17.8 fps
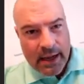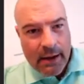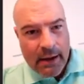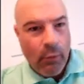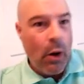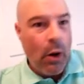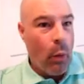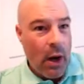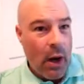
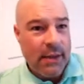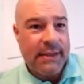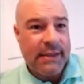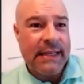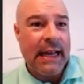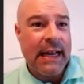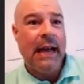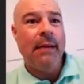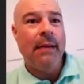Well, one
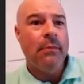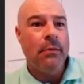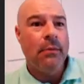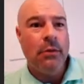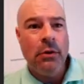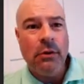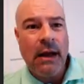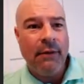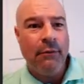time
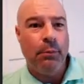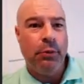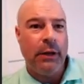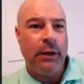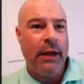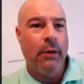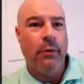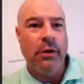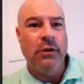you have a
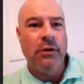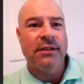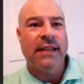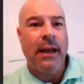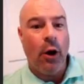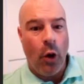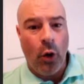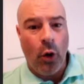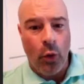play where you say
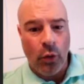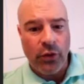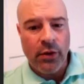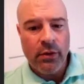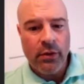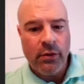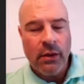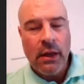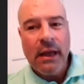hold,
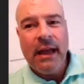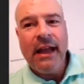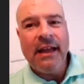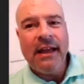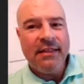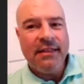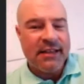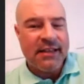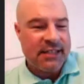
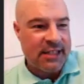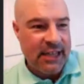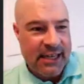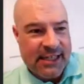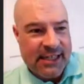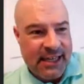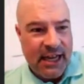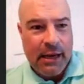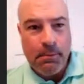and the
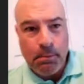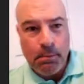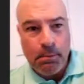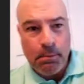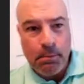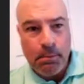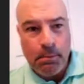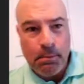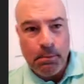slice cut
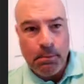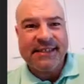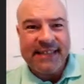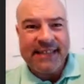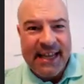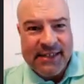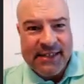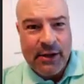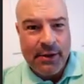bumps it, it
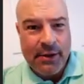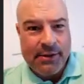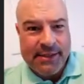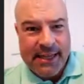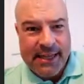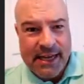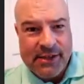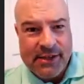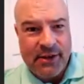stays
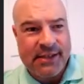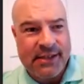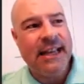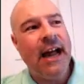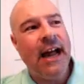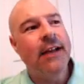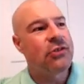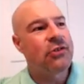on the side.